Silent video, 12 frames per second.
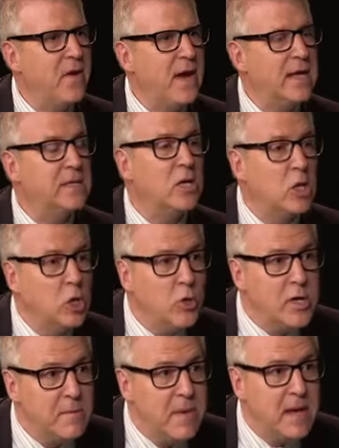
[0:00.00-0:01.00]
their hands,
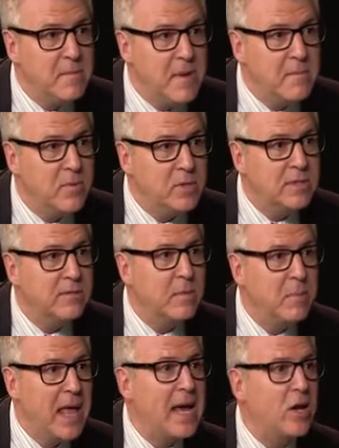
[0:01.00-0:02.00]
including many members of the
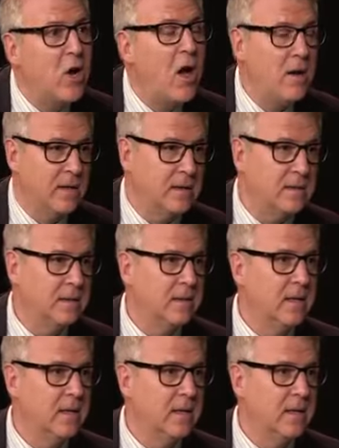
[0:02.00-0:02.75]
Black Caucus.